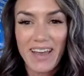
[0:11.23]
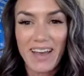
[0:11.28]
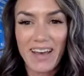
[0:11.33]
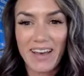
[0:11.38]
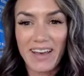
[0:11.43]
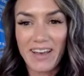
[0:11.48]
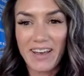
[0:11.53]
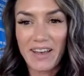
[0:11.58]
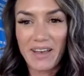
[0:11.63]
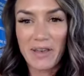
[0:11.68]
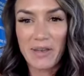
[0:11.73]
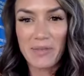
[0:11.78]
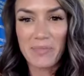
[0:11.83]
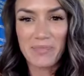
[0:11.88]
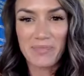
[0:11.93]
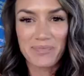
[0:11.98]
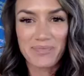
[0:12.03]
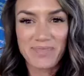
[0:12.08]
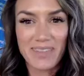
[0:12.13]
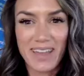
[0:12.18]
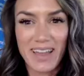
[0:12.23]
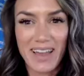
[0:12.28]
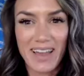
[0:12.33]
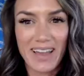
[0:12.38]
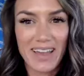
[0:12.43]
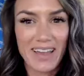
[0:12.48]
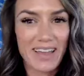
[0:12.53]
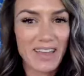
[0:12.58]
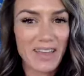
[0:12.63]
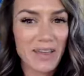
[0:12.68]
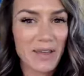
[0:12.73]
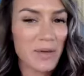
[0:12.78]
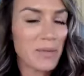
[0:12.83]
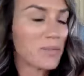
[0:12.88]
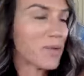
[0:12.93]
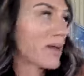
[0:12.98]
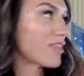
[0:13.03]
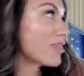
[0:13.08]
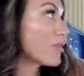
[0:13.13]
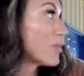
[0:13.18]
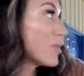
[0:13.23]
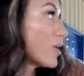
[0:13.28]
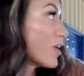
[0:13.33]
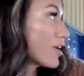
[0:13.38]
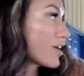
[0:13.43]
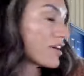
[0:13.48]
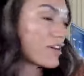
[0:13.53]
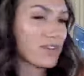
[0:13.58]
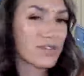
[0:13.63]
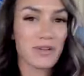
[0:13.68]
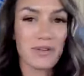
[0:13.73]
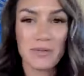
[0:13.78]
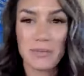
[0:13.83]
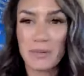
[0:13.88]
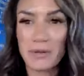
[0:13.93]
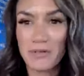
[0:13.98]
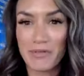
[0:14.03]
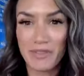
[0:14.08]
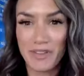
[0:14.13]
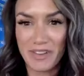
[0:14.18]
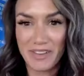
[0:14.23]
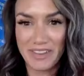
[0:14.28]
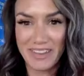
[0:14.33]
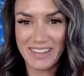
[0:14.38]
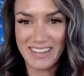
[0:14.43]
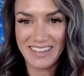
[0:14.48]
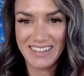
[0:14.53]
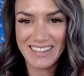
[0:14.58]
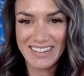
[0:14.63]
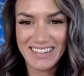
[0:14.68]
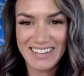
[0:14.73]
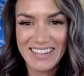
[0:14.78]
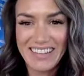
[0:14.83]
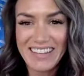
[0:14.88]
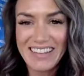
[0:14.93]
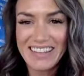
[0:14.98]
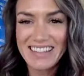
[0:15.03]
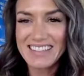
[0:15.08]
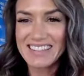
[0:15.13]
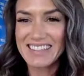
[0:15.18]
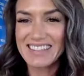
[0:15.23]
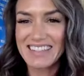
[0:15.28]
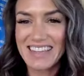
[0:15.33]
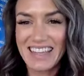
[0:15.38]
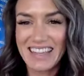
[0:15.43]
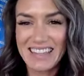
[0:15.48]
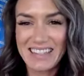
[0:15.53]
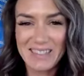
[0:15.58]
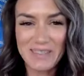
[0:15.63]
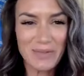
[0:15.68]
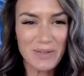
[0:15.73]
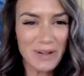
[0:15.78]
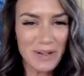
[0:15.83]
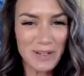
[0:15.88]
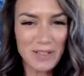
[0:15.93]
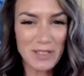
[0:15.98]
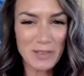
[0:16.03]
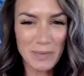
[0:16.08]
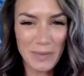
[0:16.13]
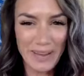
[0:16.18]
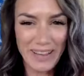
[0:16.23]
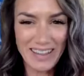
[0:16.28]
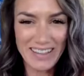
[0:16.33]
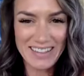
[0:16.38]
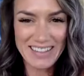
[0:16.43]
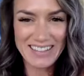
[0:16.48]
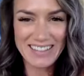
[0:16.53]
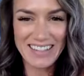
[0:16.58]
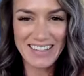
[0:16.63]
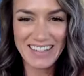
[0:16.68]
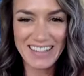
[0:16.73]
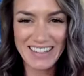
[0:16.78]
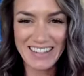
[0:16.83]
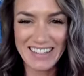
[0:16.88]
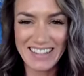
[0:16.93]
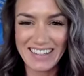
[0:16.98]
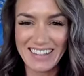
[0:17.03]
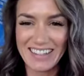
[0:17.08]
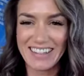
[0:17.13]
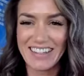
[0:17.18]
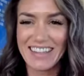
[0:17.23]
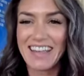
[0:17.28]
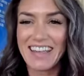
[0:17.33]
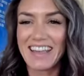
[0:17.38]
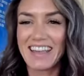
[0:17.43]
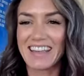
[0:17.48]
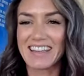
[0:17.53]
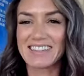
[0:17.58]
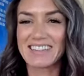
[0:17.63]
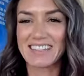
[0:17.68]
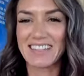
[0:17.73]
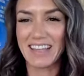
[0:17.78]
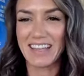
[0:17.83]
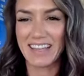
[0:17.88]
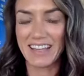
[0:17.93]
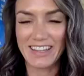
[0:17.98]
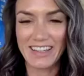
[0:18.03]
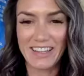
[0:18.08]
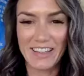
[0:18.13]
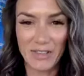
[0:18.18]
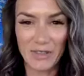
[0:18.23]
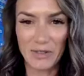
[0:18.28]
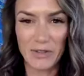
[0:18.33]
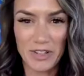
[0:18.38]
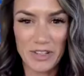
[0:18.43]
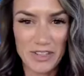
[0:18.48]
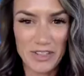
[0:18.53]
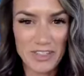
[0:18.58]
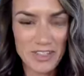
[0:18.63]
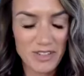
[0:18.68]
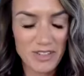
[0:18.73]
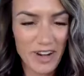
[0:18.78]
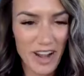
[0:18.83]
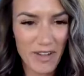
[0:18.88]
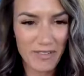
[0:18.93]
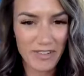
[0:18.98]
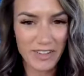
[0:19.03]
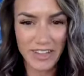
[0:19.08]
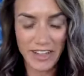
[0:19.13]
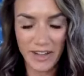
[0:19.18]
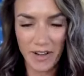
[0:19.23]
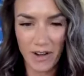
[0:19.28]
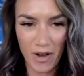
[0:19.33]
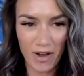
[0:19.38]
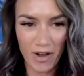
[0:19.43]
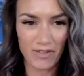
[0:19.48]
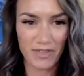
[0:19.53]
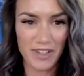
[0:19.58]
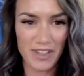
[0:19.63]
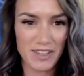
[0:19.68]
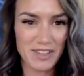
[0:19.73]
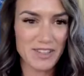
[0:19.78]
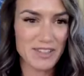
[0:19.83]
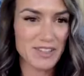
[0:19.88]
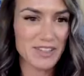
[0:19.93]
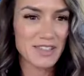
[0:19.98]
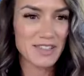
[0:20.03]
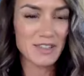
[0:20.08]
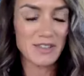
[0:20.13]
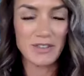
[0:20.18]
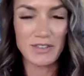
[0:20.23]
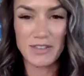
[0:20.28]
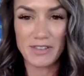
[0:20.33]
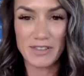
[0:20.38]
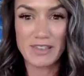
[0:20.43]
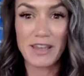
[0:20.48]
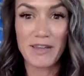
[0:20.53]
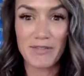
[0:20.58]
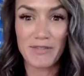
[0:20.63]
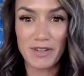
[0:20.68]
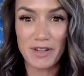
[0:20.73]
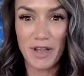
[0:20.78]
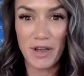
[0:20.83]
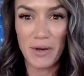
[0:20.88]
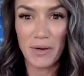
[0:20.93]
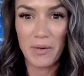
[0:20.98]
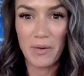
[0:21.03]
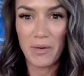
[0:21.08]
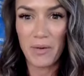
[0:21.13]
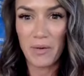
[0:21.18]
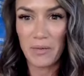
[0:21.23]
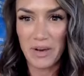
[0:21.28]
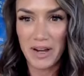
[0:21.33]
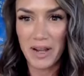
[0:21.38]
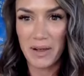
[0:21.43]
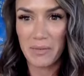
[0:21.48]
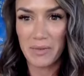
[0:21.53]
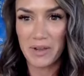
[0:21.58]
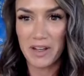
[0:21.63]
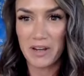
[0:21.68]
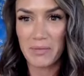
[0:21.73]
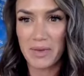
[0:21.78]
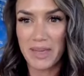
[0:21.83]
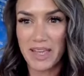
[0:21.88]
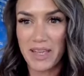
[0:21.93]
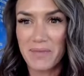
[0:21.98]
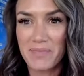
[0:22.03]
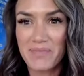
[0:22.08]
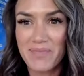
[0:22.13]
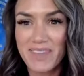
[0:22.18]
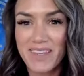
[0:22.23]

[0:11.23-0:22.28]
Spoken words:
Um, I am at the park under a pavilion, today's workspace. It's like Lauren's traveling office. You just never know where I'm going to be.